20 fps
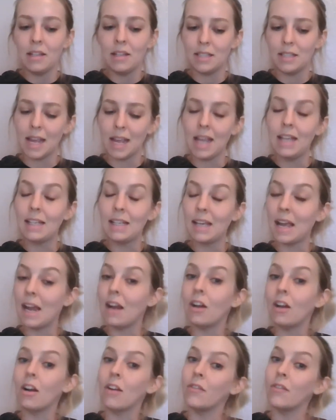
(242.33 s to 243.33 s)
Take
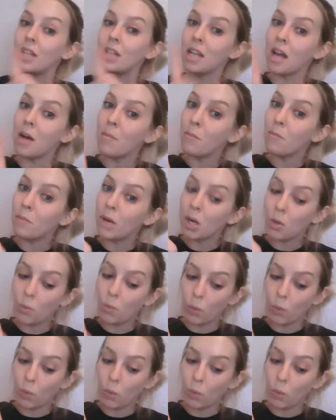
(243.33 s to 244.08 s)
care of number